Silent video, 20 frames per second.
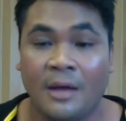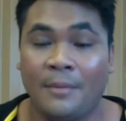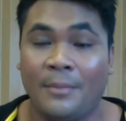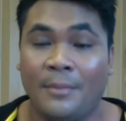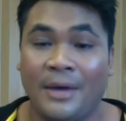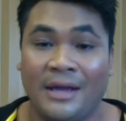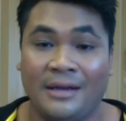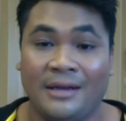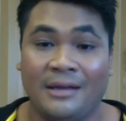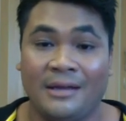
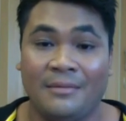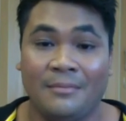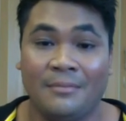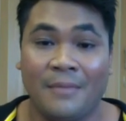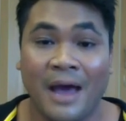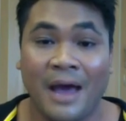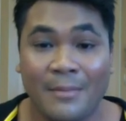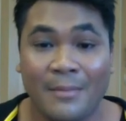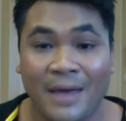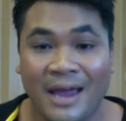But in
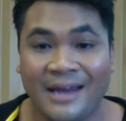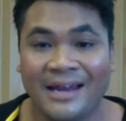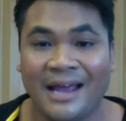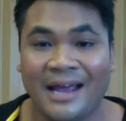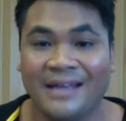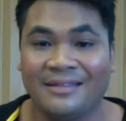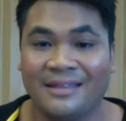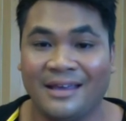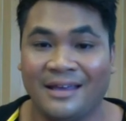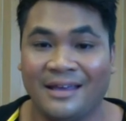my mind, I
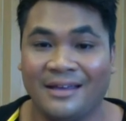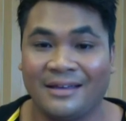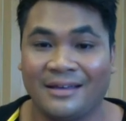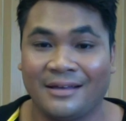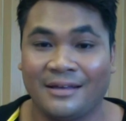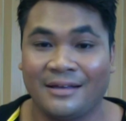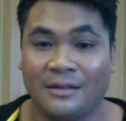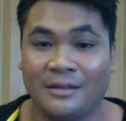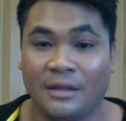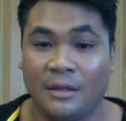think
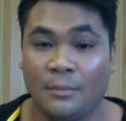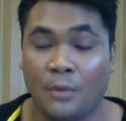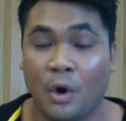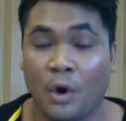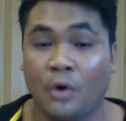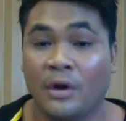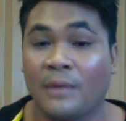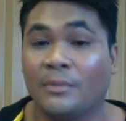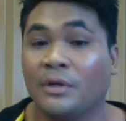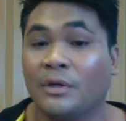the
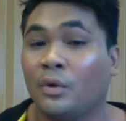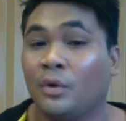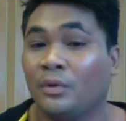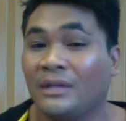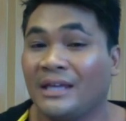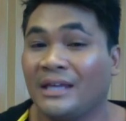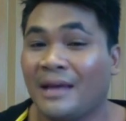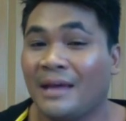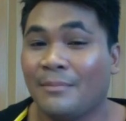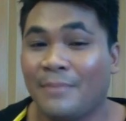program could
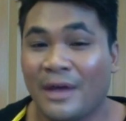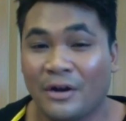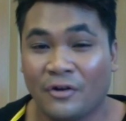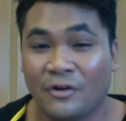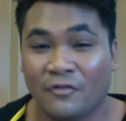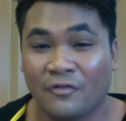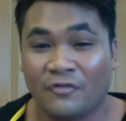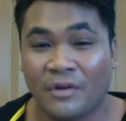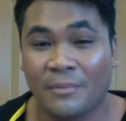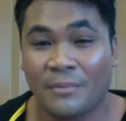only get better
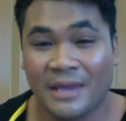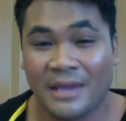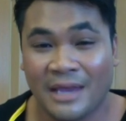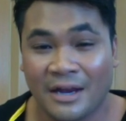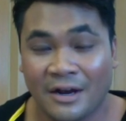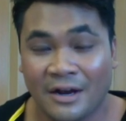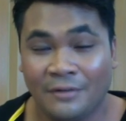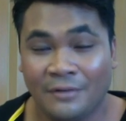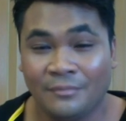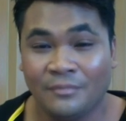from
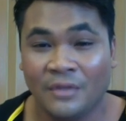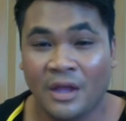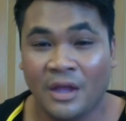here.